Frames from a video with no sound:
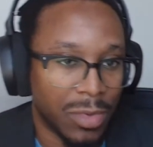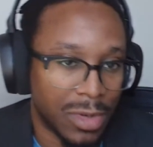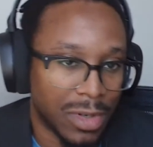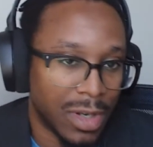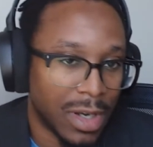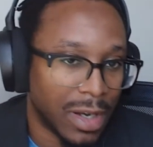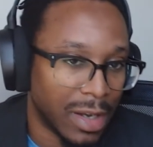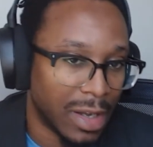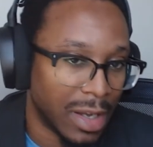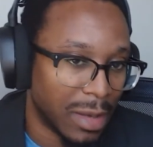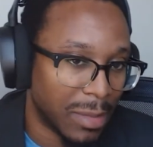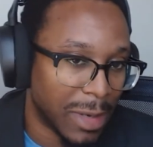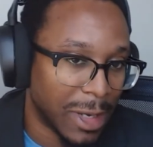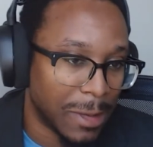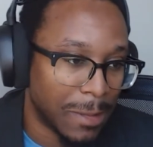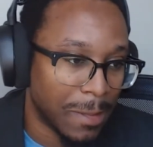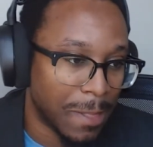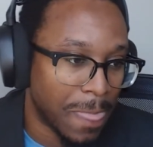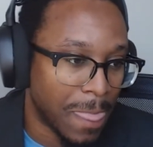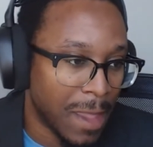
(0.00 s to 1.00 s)
we're talking
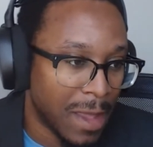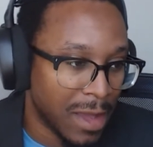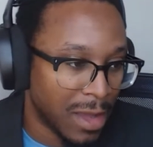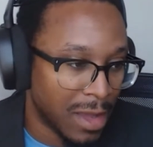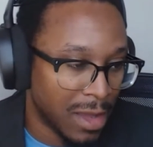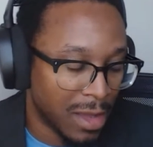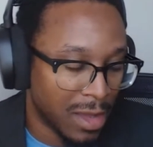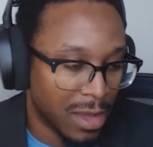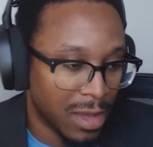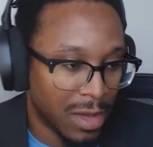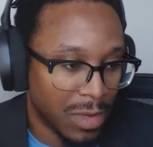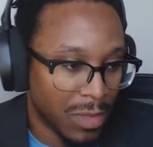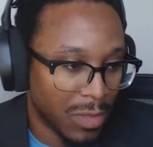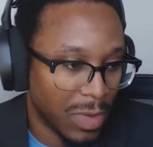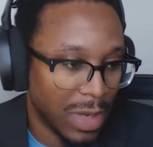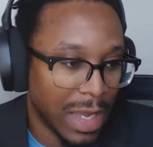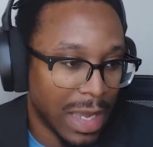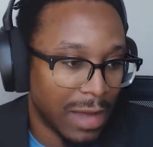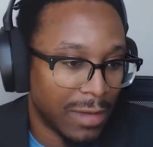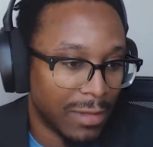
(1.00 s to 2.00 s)
about.
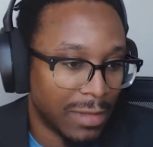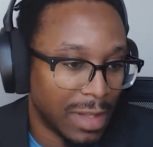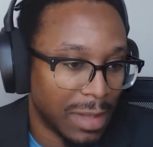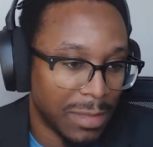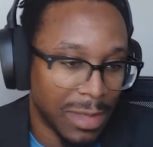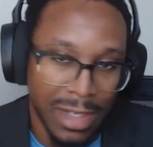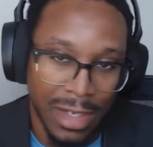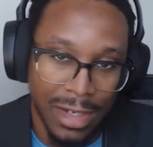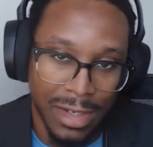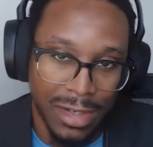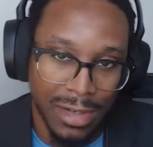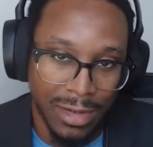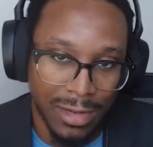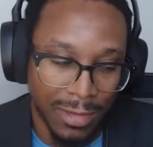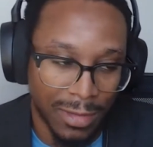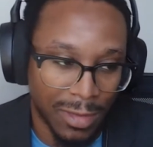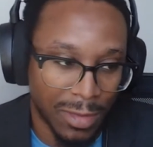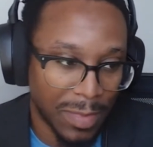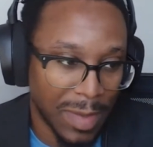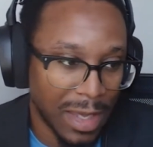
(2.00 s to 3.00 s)
We have
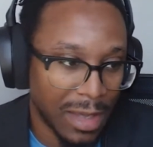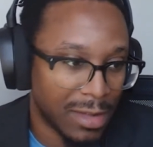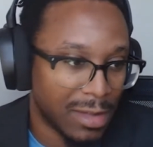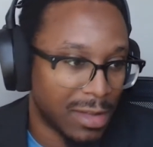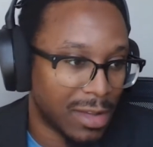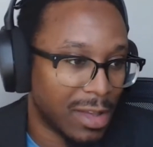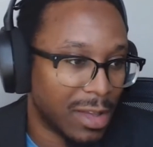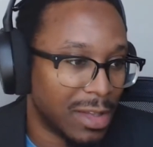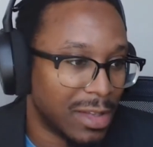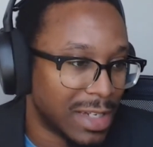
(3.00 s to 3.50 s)
limitations of space.